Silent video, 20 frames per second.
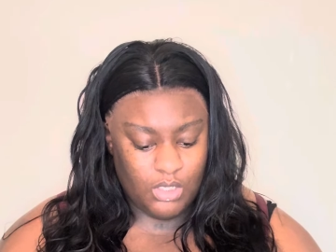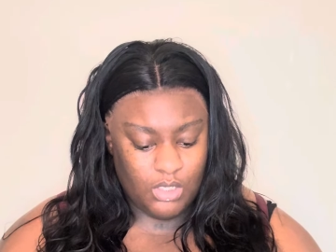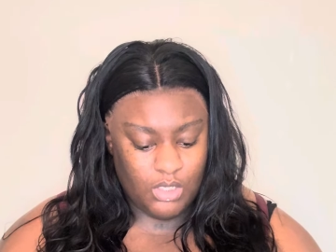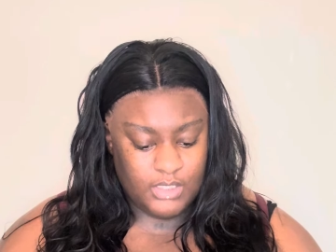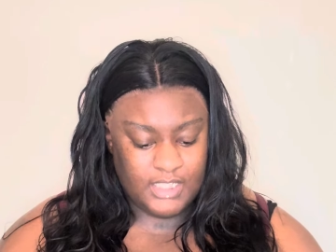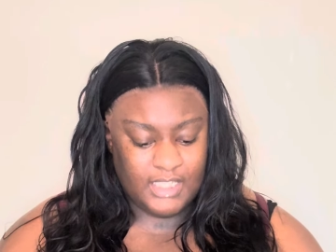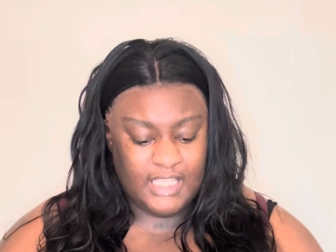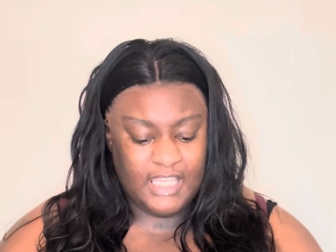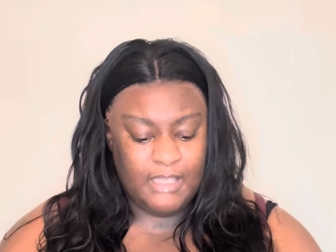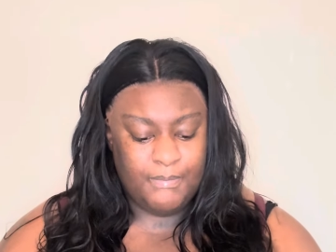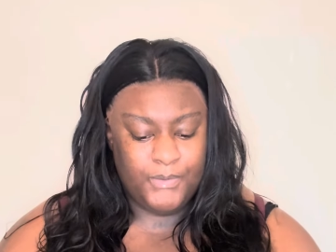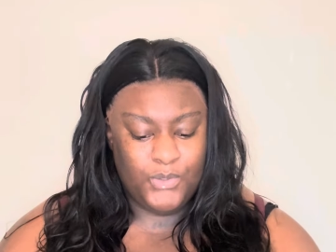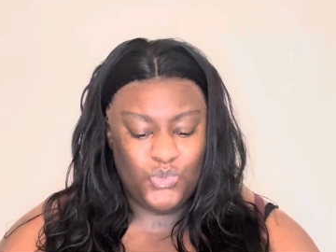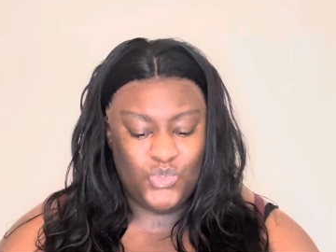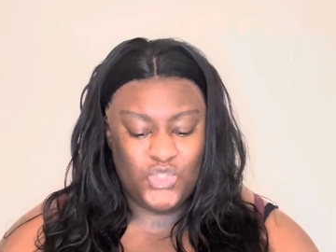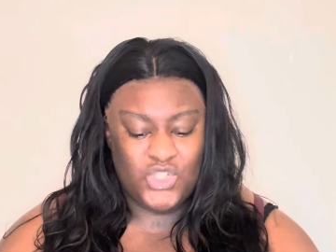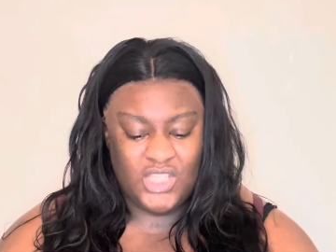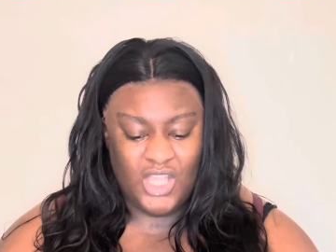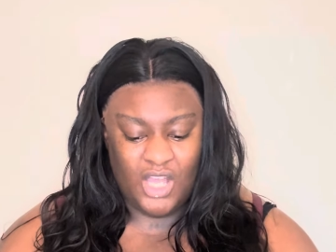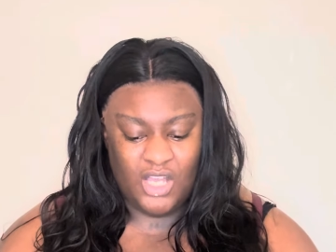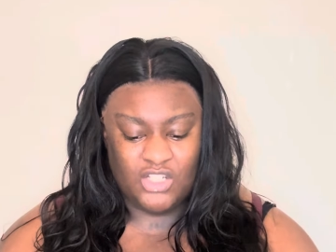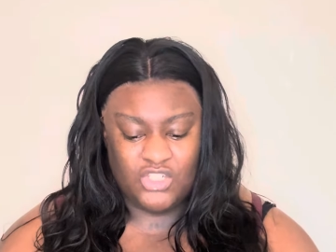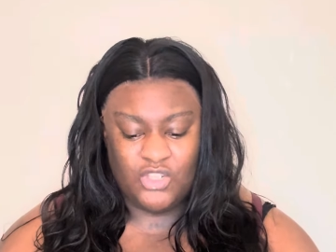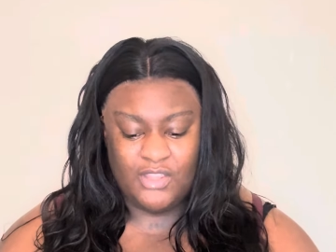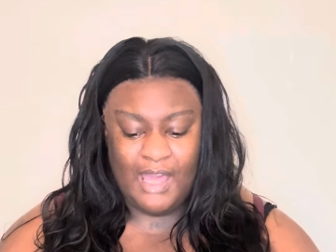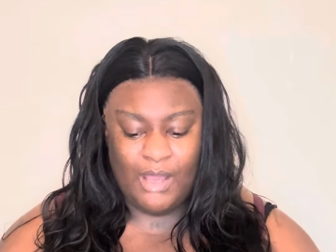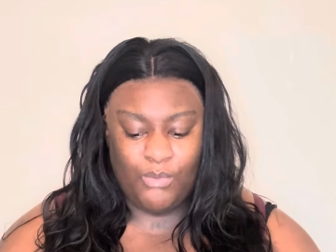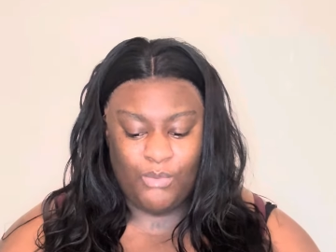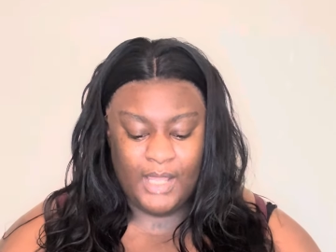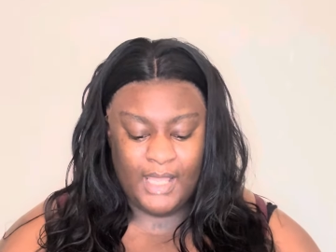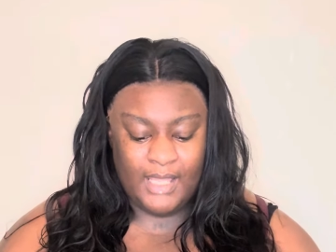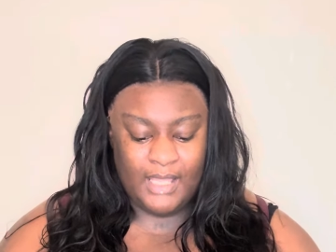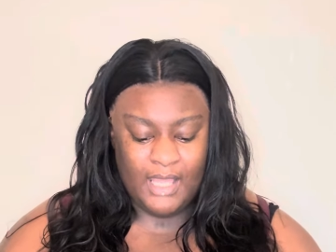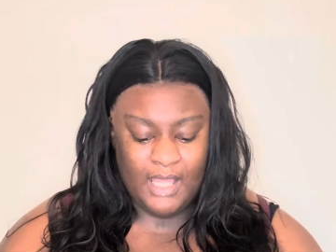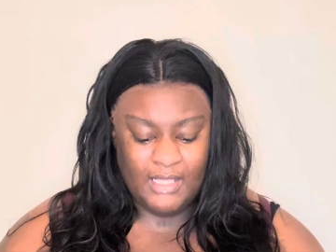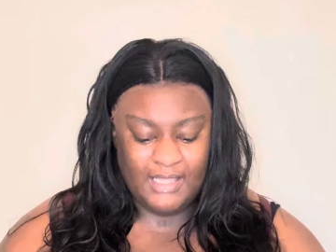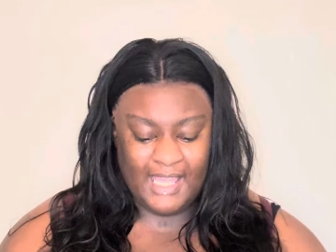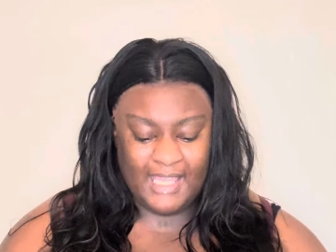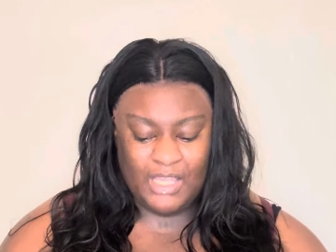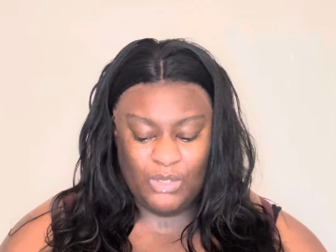to keep you stuck. So that way,
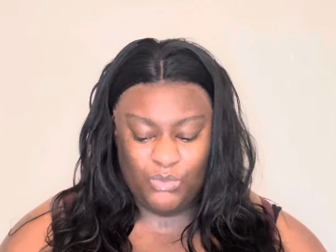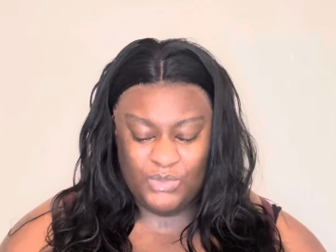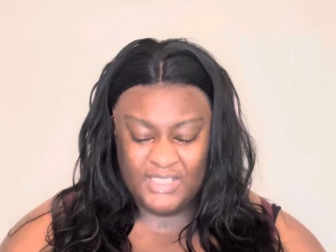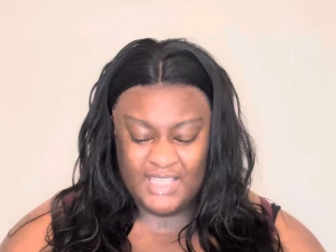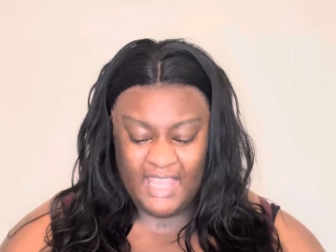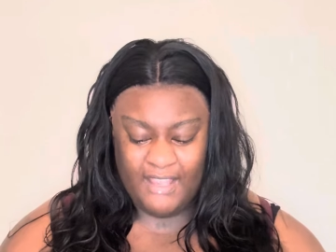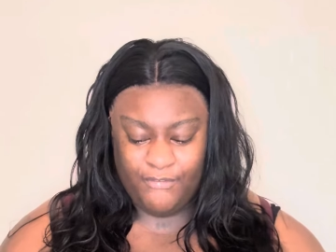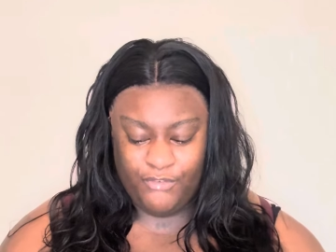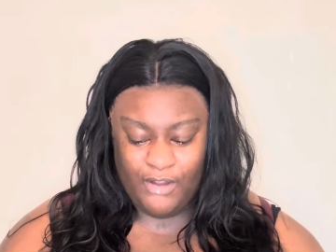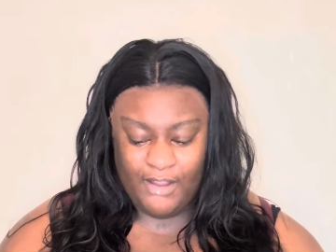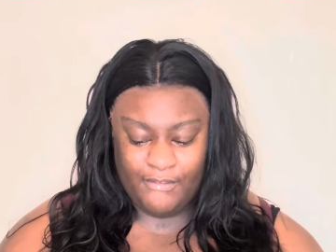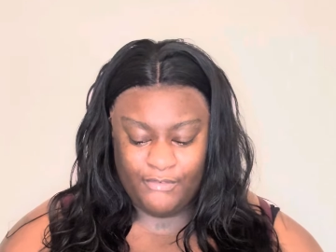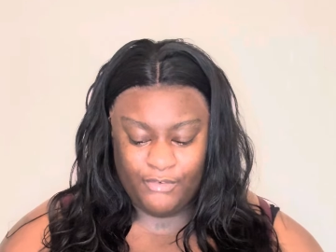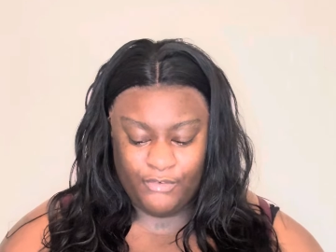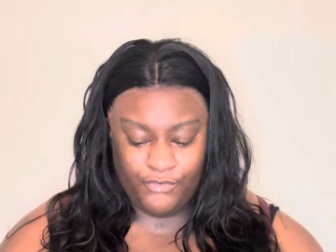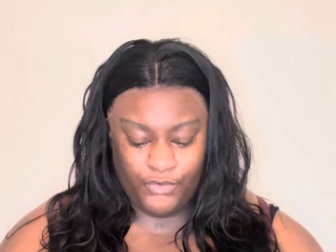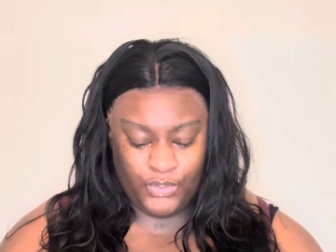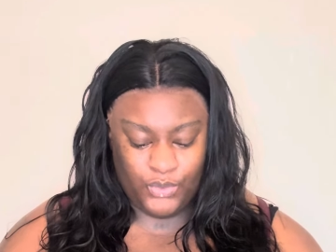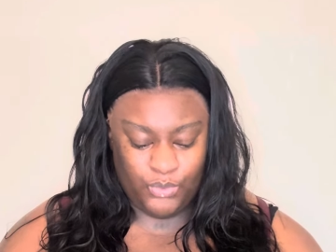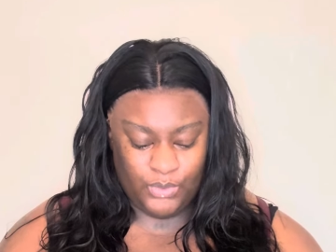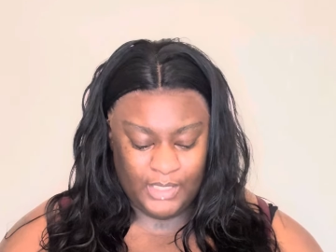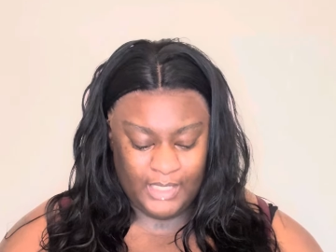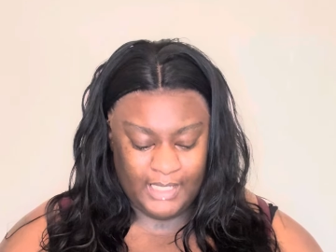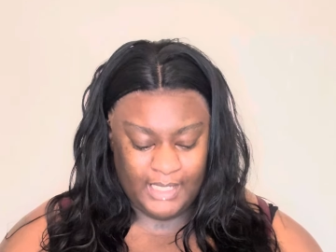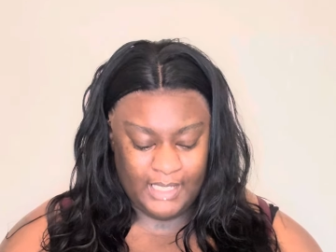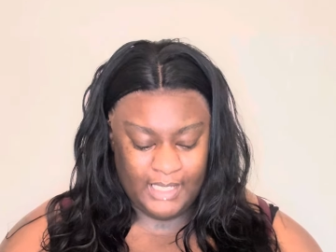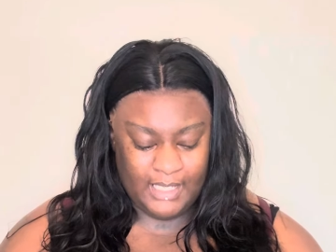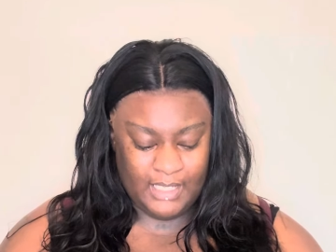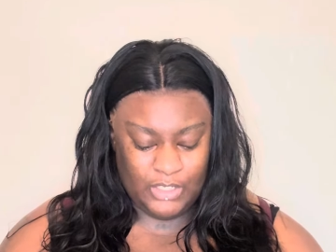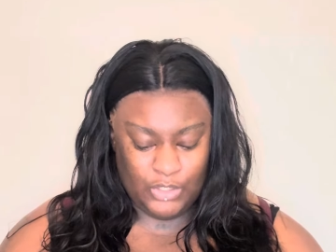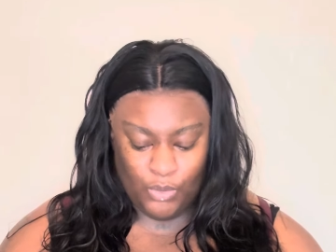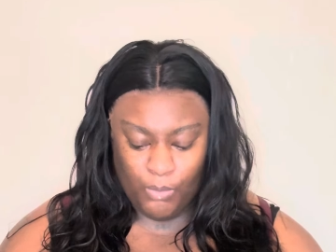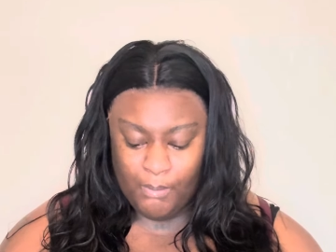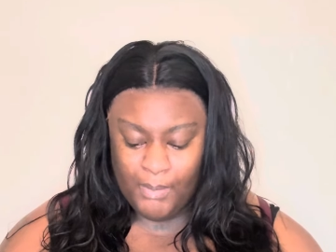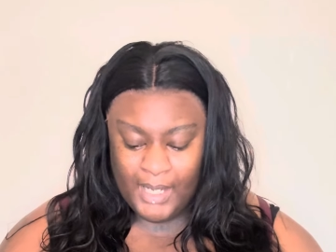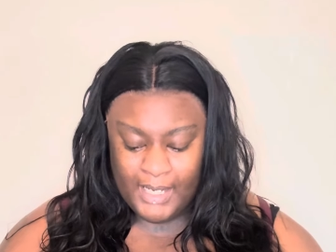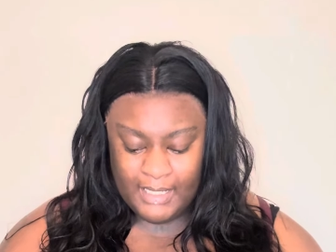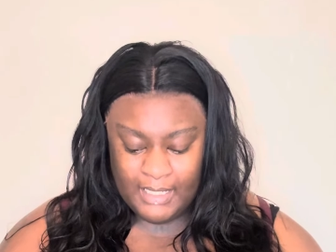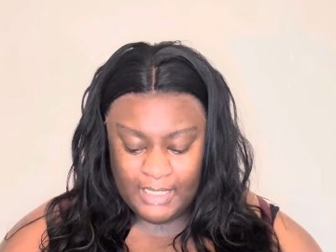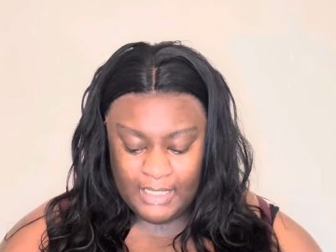like, it would take forever for you to get your
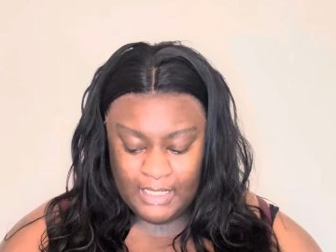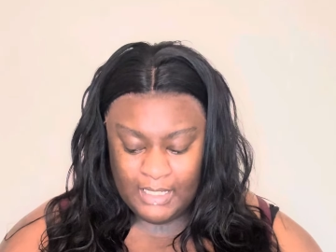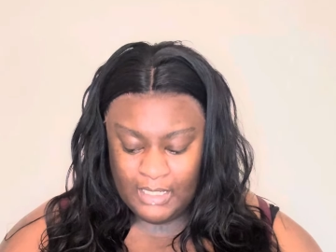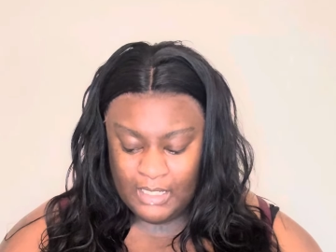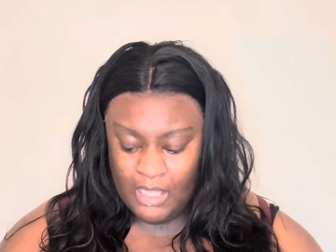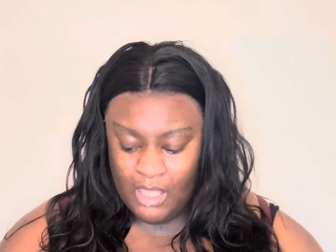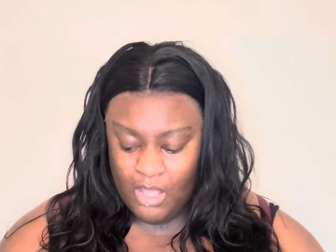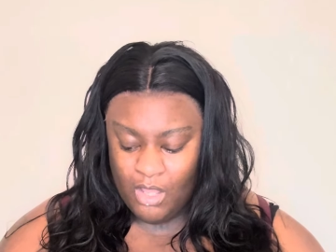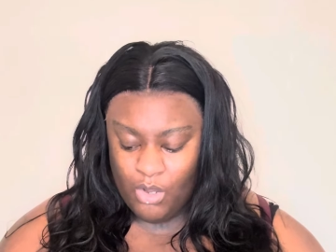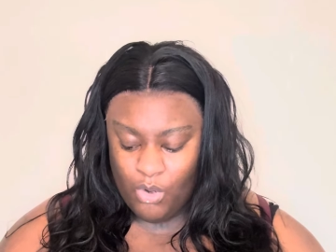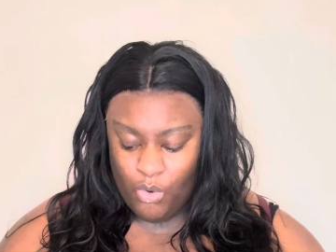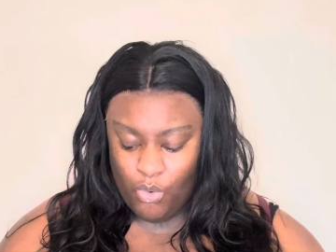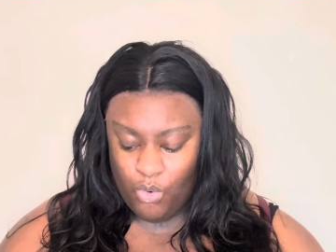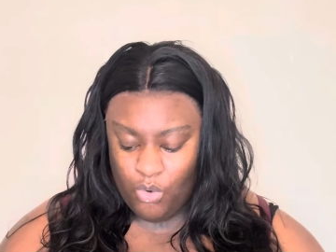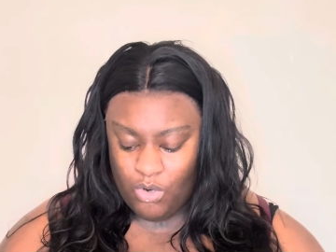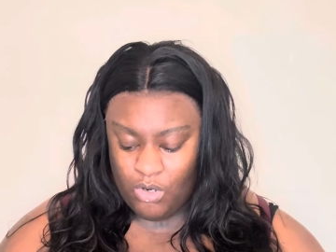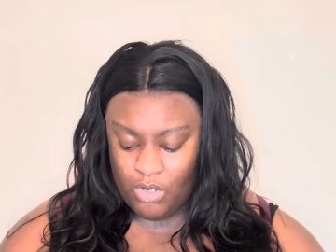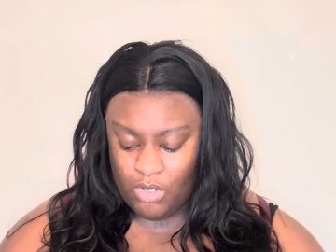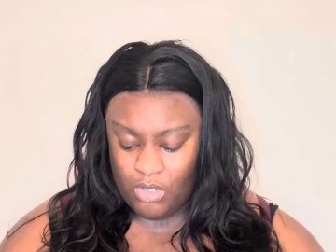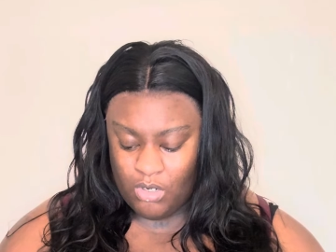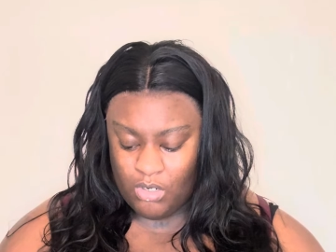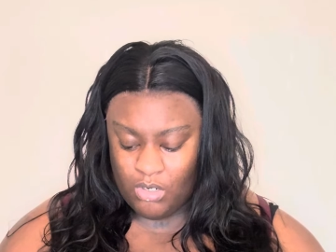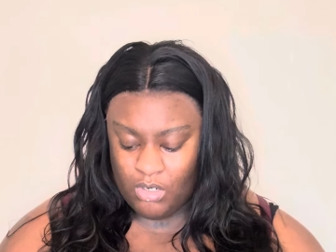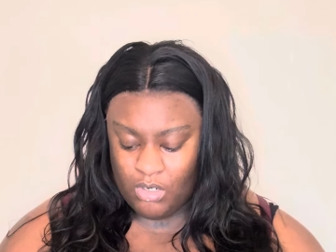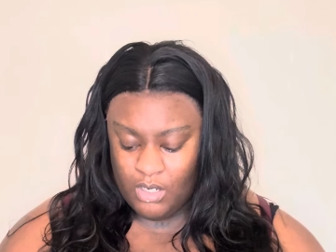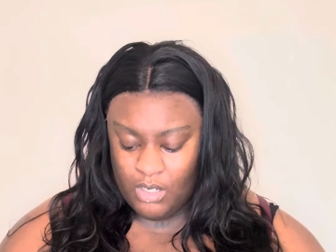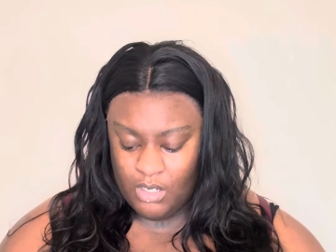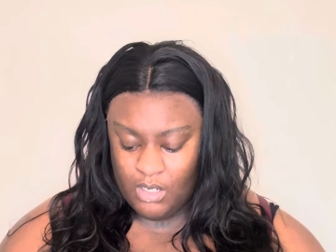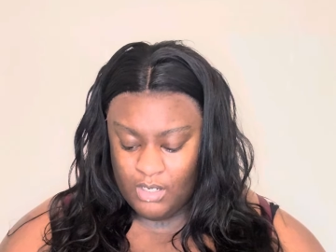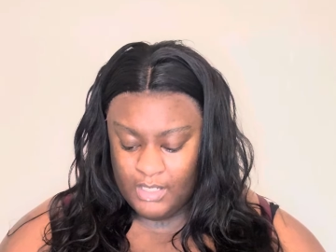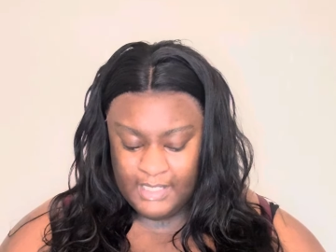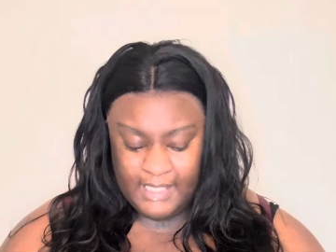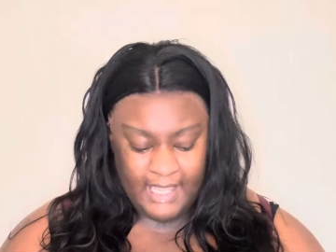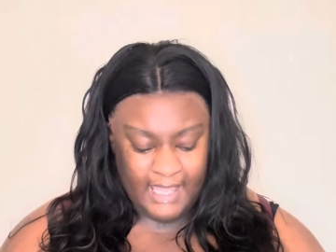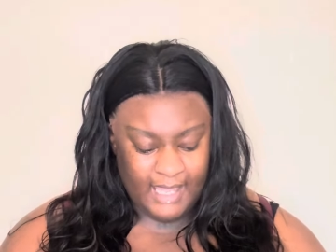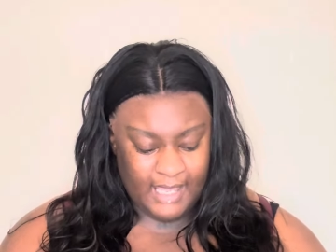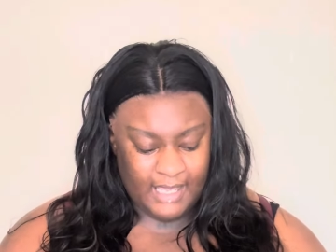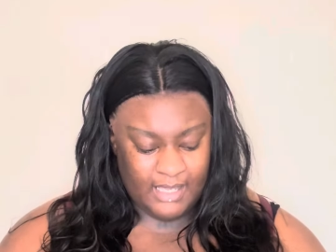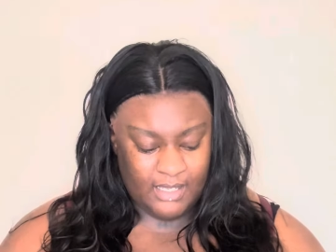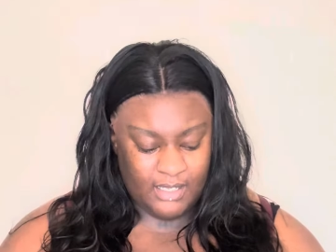money or,
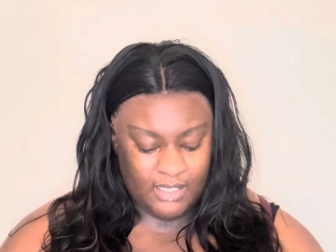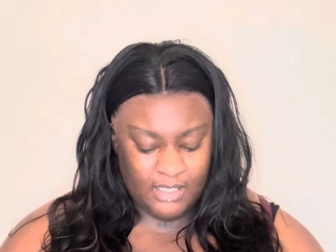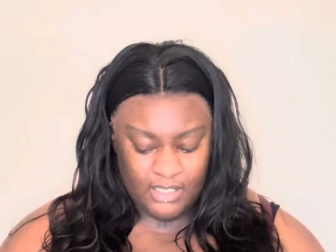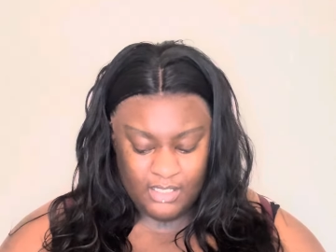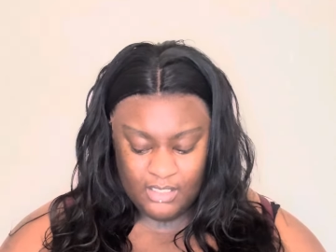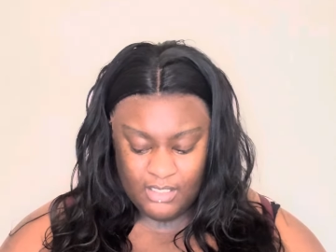yeah.